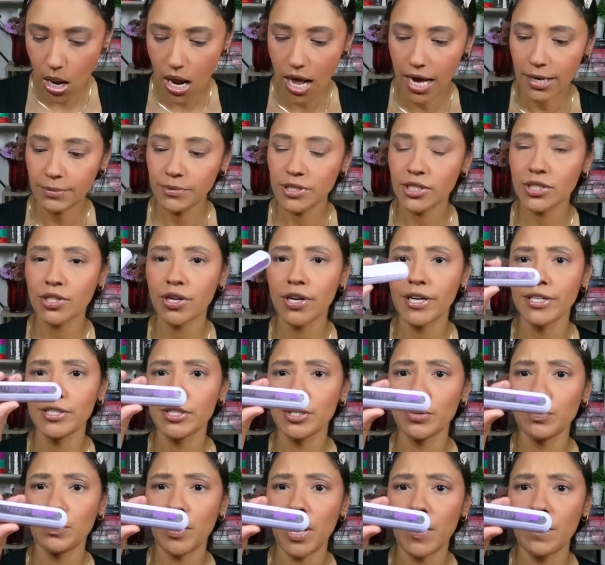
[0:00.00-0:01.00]
I'm just going
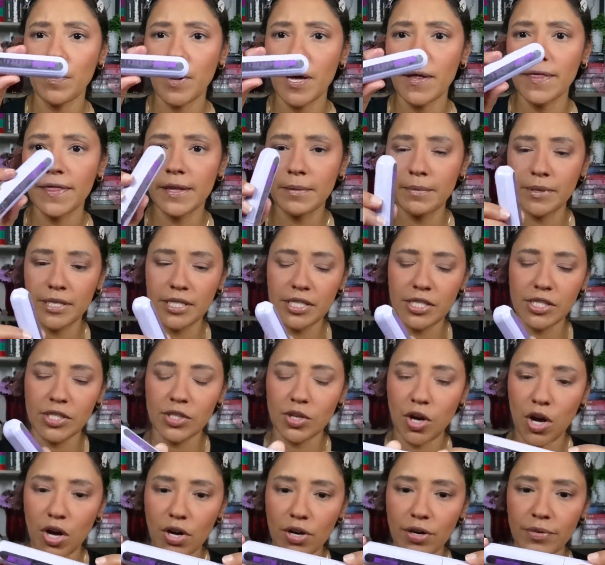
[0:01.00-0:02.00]
to pop on the
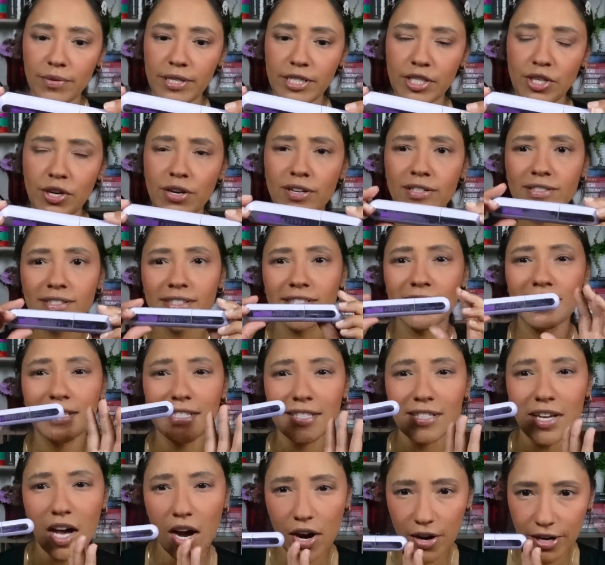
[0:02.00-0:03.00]
mascara we chose. This
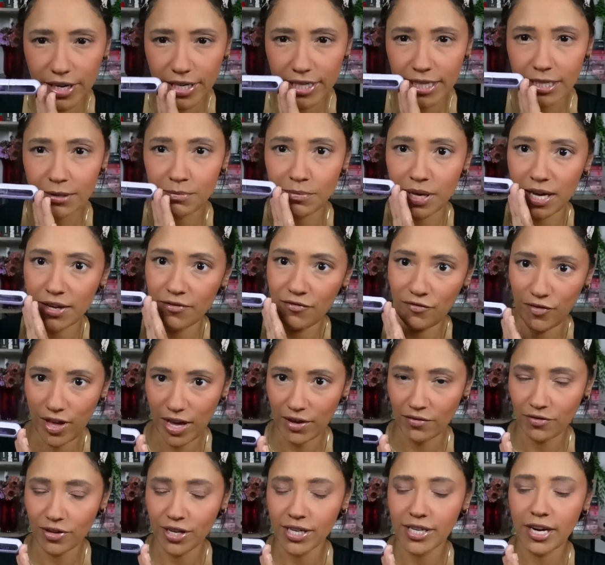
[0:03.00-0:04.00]
is currently my
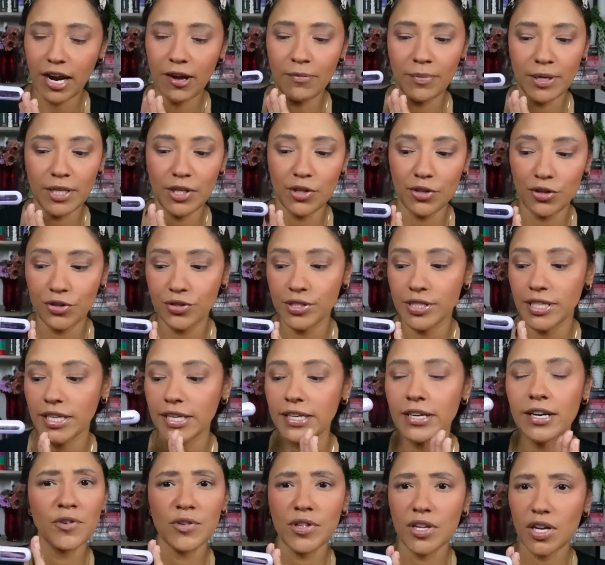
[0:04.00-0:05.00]
favorite. I've been using
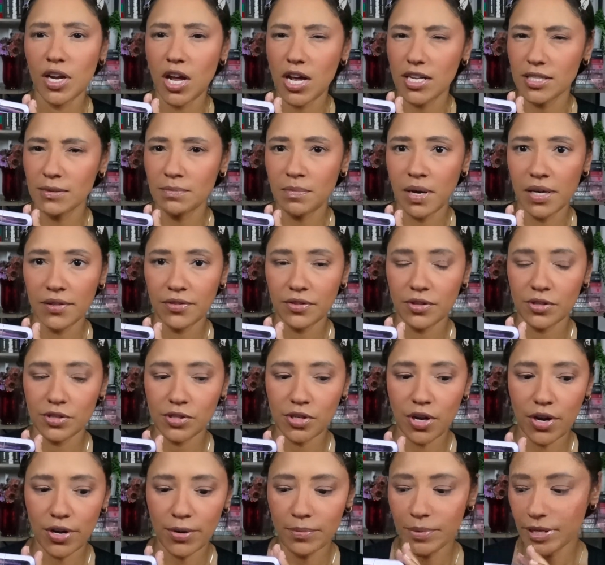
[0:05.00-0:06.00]
it for the last month or
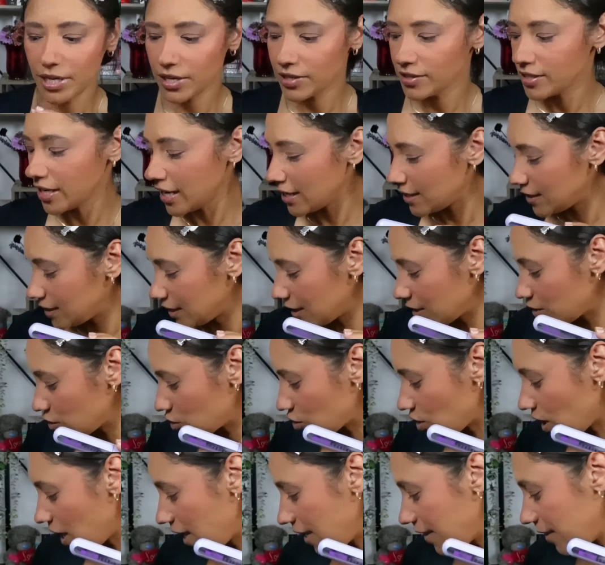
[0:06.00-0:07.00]
so because I did
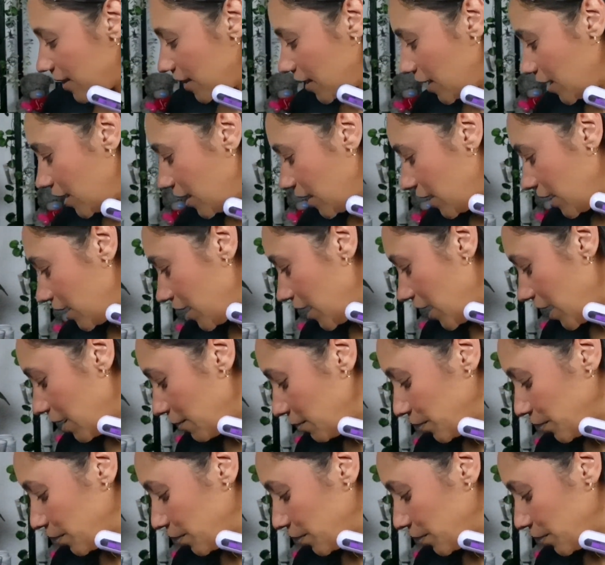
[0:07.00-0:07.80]
try I